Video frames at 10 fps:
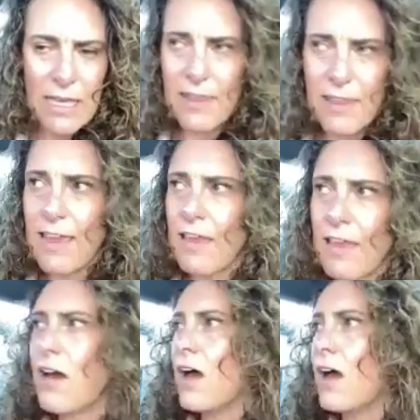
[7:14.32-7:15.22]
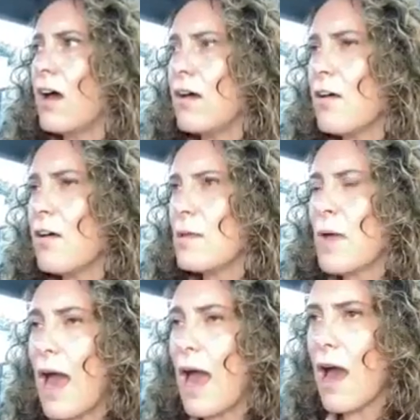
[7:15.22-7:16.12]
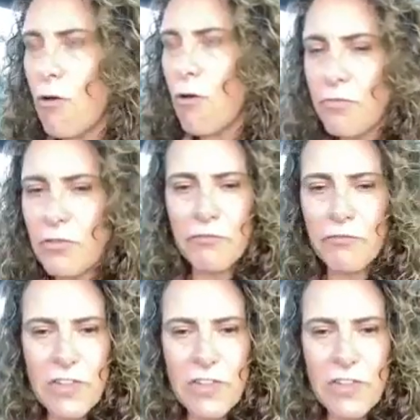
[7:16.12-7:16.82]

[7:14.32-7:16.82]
There are powerful,